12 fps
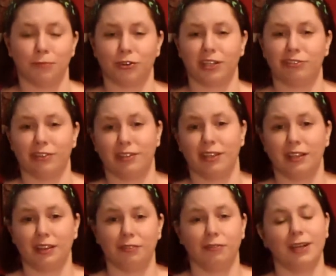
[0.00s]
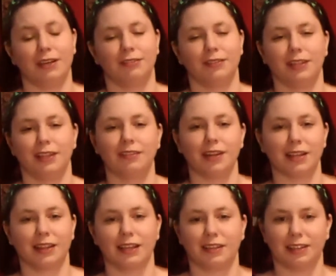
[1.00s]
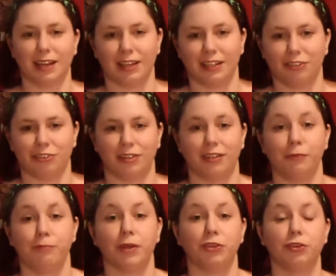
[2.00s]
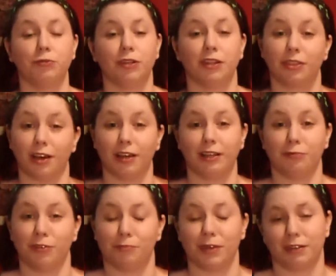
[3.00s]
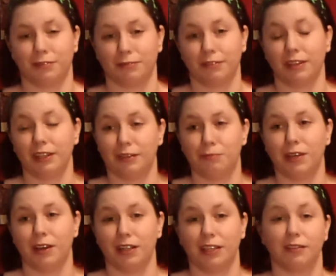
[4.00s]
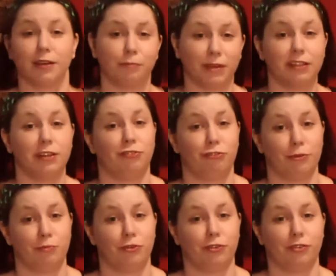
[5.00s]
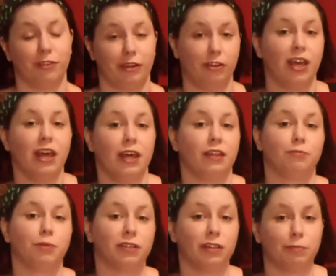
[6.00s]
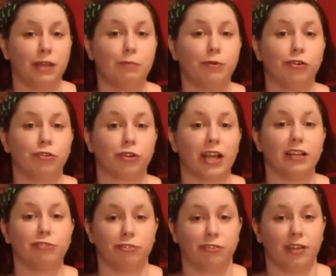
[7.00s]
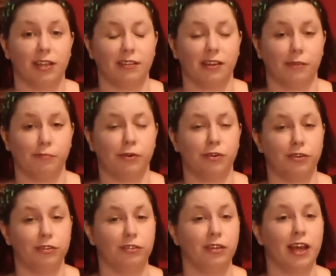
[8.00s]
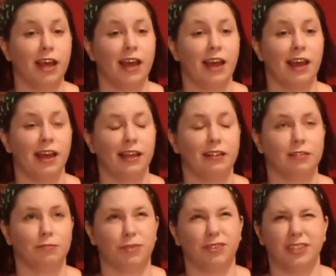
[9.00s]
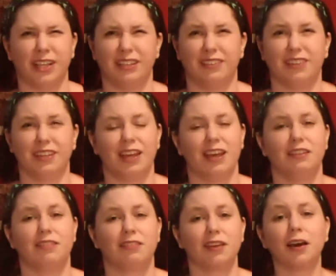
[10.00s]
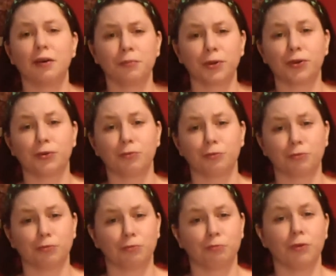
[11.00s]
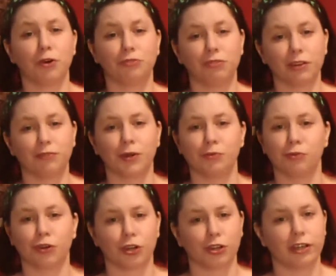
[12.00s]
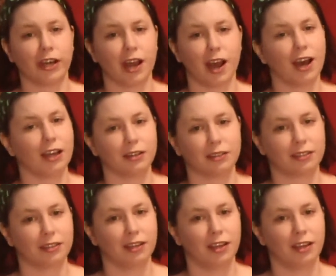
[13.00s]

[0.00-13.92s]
more interesting. Well, it's not that it's not interesting, but you would have thought it would have been, let's be honest, a bunch of strippers going in. It's a bunch of people who are exercising on poles, pole dancing, and most of them were not